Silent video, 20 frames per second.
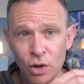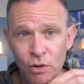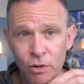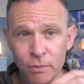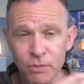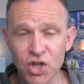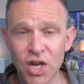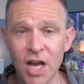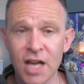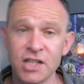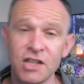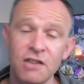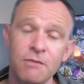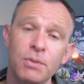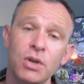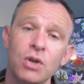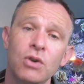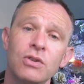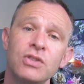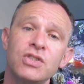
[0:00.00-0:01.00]
objective,
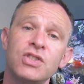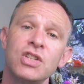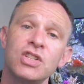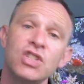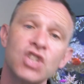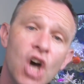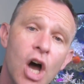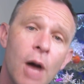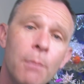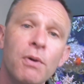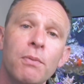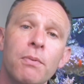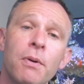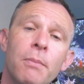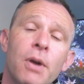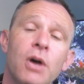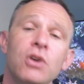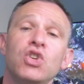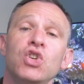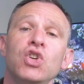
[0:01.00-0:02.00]
because the type of
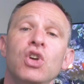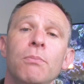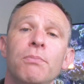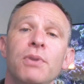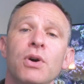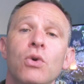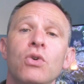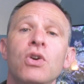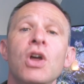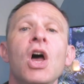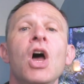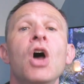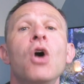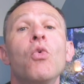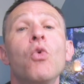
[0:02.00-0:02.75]
promotion you build